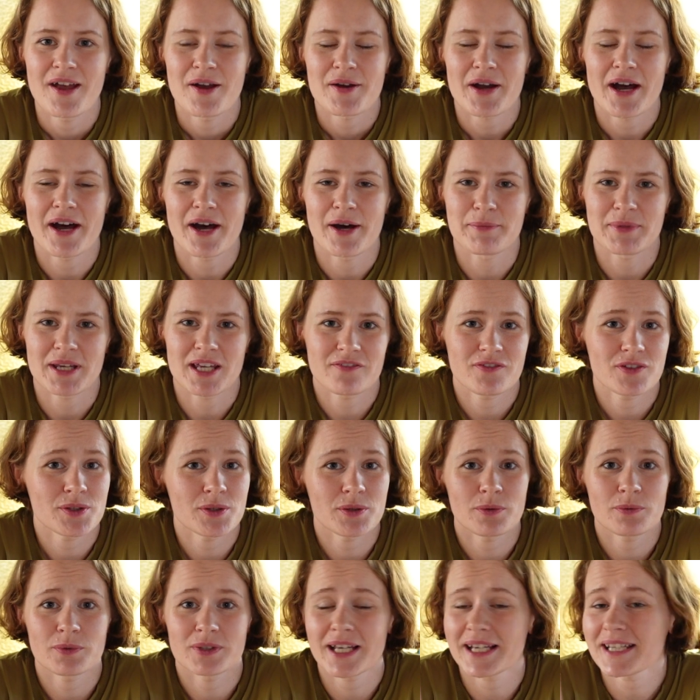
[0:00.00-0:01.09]
If
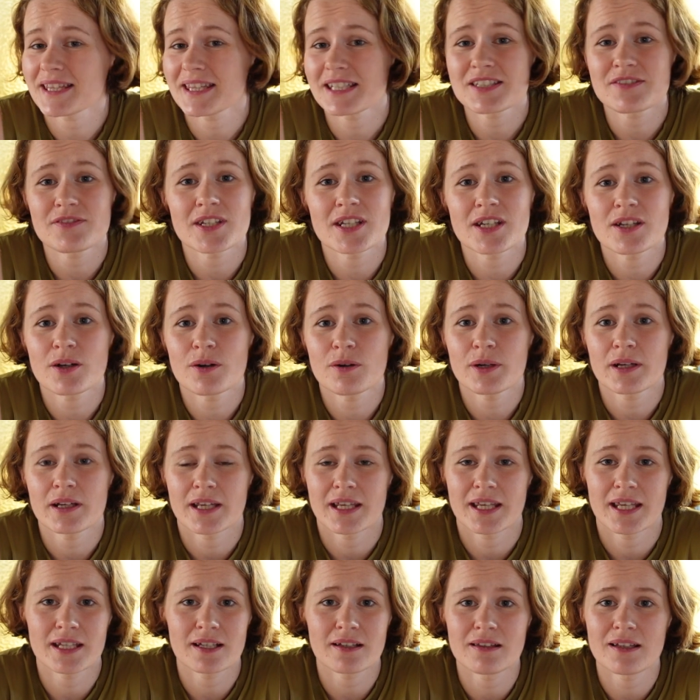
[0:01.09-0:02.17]
you like this video,
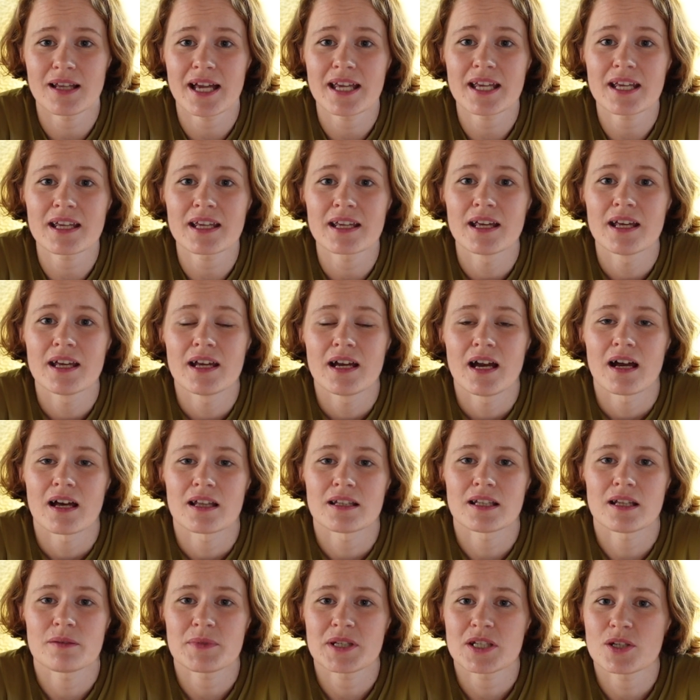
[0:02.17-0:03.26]
hit a like.
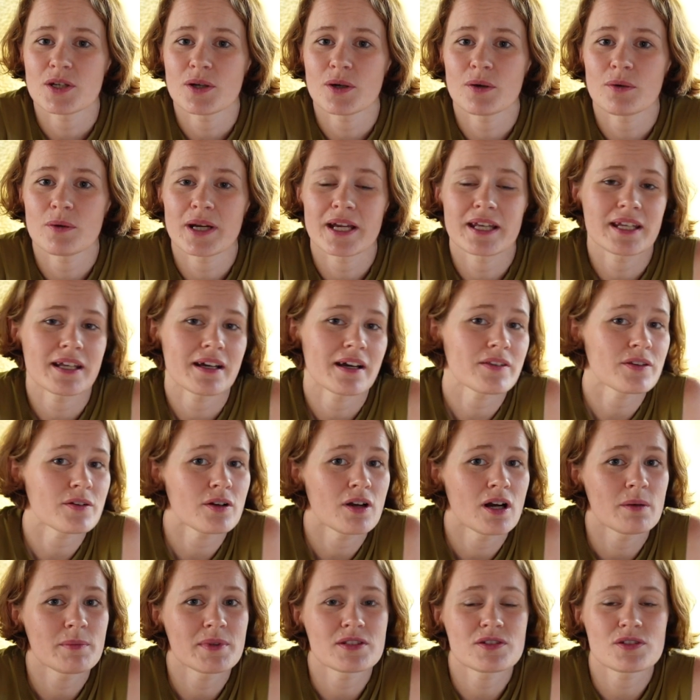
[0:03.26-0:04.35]
Let me know any other
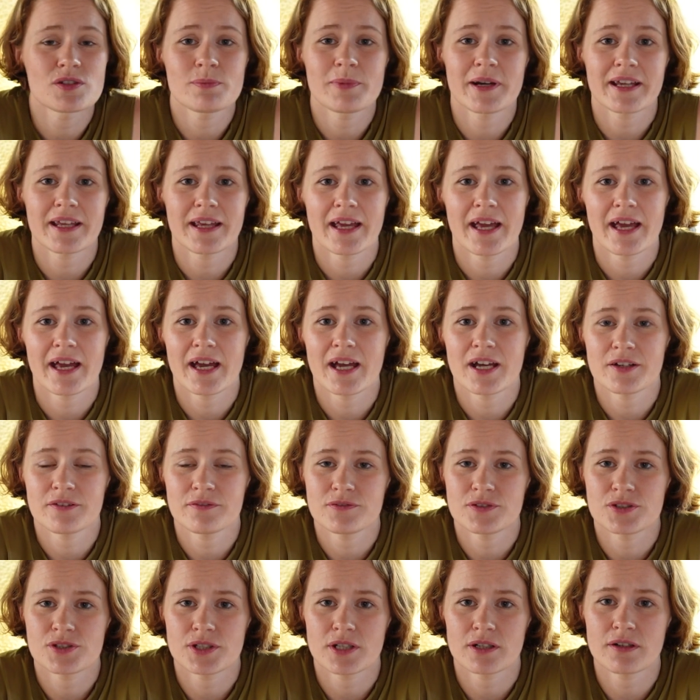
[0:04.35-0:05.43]
comments you might have.
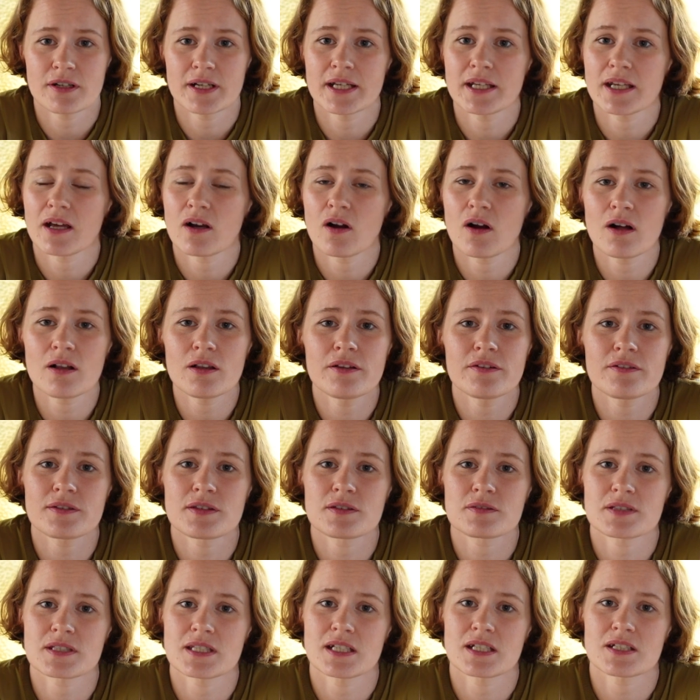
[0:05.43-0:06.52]
Share it. All of
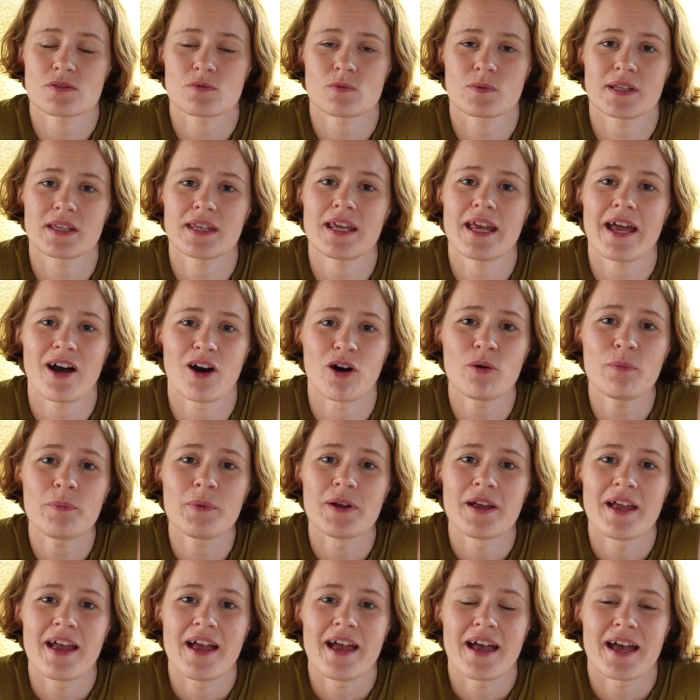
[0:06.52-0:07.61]
those things really help.
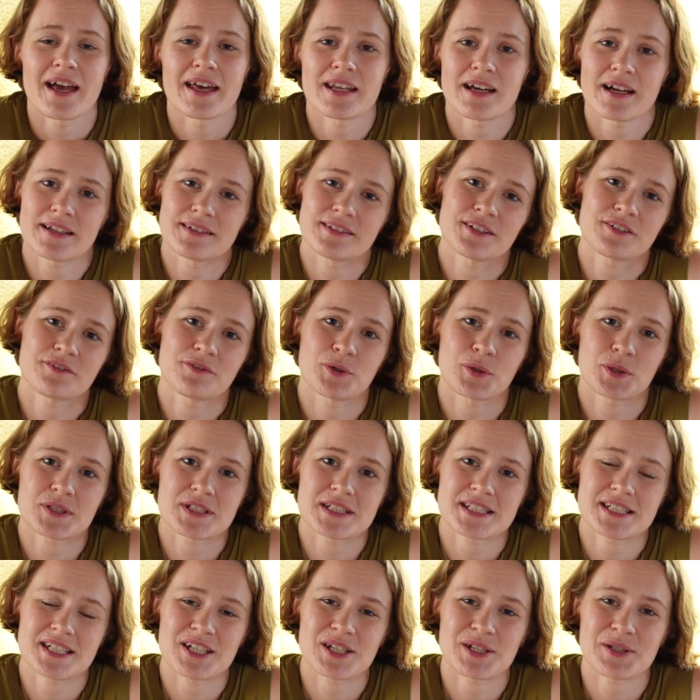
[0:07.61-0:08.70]
And I look forward to
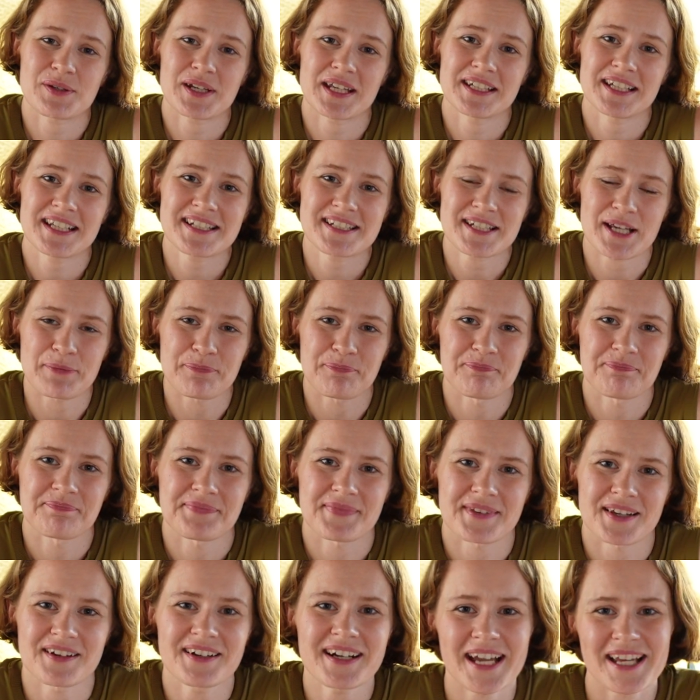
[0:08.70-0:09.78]
seeing you again next time.
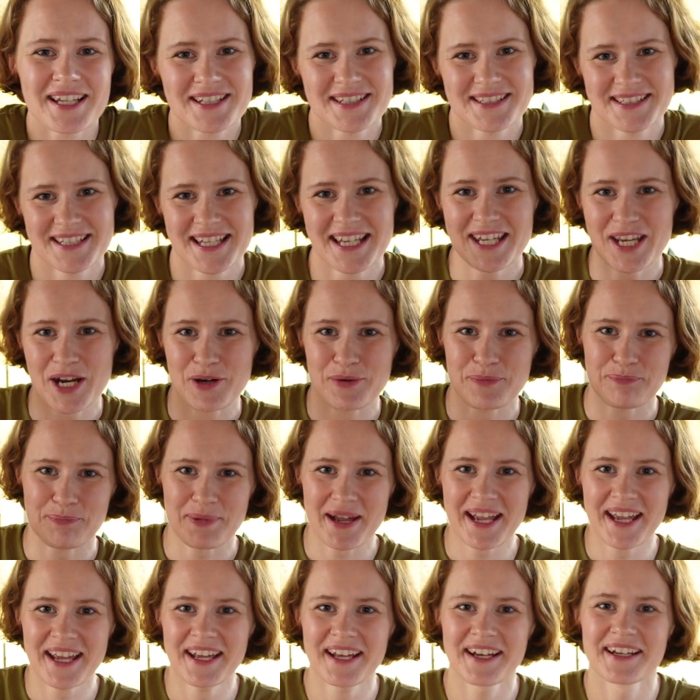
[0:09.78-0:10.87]
All right. Take care.
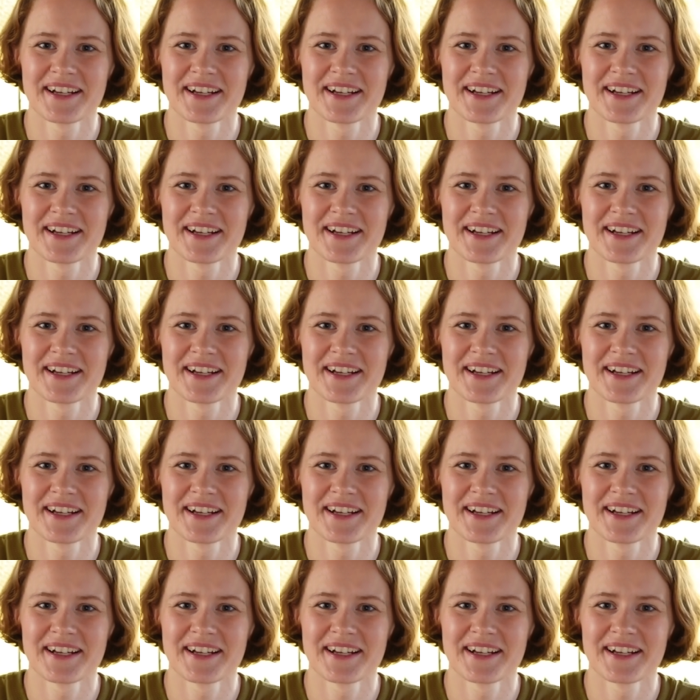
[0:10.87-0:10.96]
Bye.